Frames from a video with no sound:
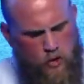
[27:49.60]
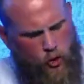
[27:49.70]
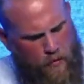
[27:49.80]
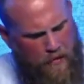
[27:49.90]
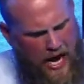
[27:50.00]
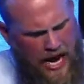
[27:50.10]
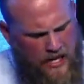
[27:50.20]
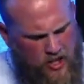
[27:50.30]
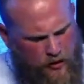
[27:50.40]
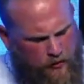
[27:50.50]
To
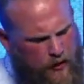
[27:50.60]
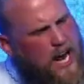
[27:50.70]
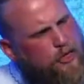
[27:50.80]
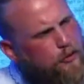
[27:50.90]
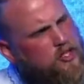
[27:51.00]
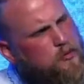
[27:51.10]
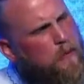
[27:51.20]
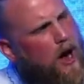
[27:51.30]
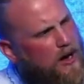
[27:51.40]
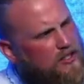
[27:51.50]
remain is a faith
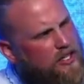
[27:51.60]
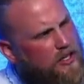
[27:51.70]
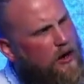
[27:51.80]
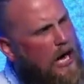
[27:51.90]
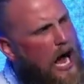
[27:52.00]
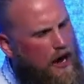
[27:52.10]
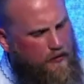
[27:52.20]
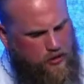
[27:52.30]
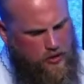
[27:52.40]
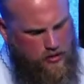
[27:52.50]
response in our
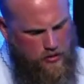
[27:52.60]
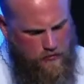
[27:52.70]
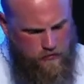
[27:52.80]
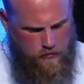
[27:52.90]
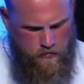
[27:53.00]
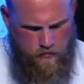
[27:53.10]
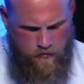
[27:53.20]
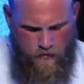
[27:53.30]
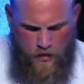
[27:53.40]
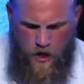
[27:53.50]
lives.
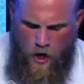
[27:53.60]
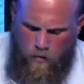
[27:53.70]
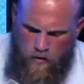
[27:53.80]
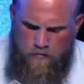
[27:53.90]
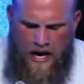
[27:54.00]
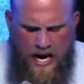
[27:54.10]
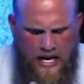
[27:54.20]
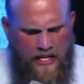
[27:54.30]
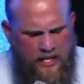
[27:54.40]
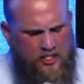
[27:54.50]

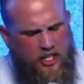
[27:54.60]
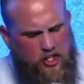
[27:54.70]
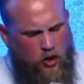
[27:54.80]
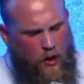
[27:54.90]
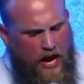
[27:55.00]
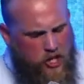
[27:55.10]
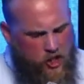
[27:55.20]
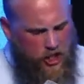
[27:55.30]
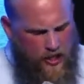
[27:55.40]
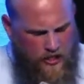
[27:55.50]
Remaining in a
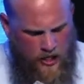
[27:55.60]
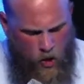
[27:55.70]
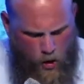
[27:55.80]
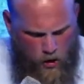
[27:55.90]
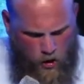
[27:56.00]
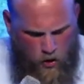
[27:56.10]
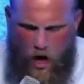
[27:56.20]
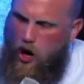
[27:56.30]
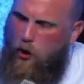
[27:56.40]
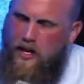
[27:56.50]
situation in order to
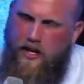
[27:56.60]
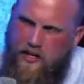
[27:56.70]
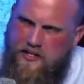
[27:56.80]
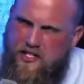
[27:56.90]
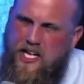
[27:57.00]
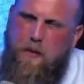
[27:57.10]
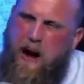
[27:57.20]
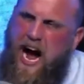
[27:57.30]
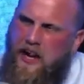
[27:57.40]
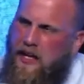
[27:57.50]
grow is the
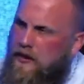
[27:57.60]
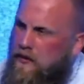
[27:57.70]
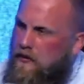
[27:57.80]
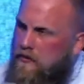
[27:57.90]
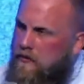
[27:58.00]
abiding.